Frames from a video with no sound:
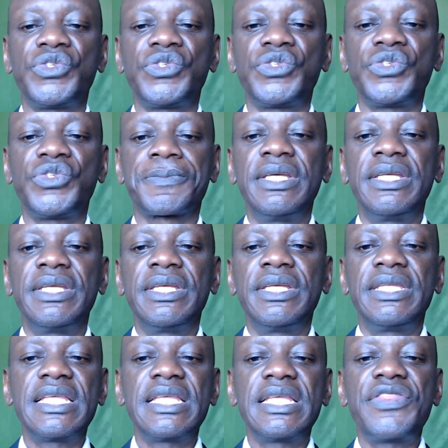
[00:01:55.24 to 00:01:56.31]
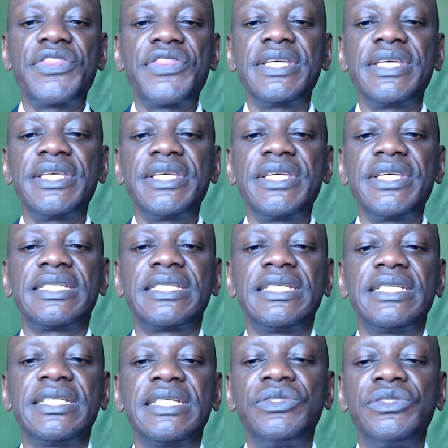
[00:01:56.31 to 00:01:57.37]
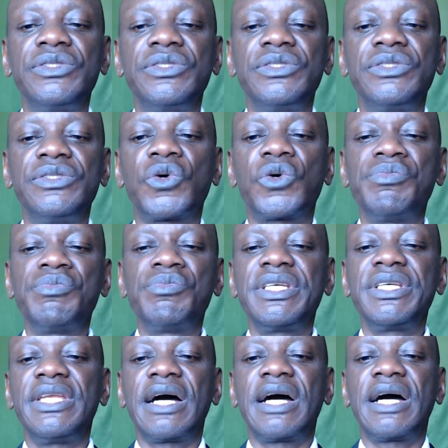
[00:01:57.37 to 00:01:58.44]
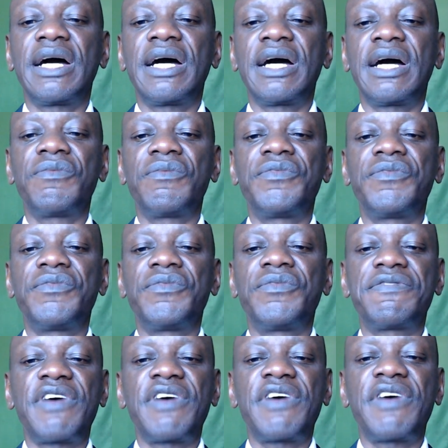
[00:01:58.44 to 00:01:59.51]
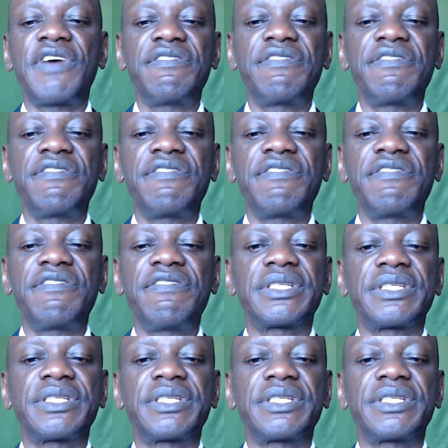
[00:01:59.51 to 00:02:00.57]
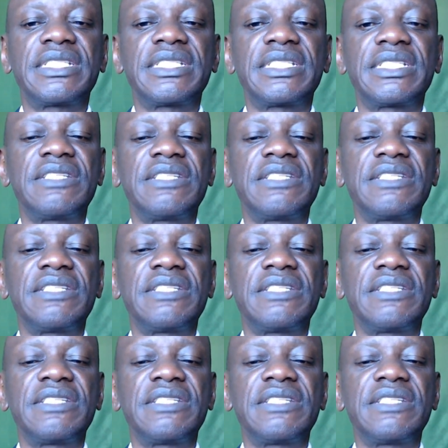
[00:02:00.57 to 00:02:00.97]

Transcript: The other thing is that you are consuming enough of the 5 protective dietary factors.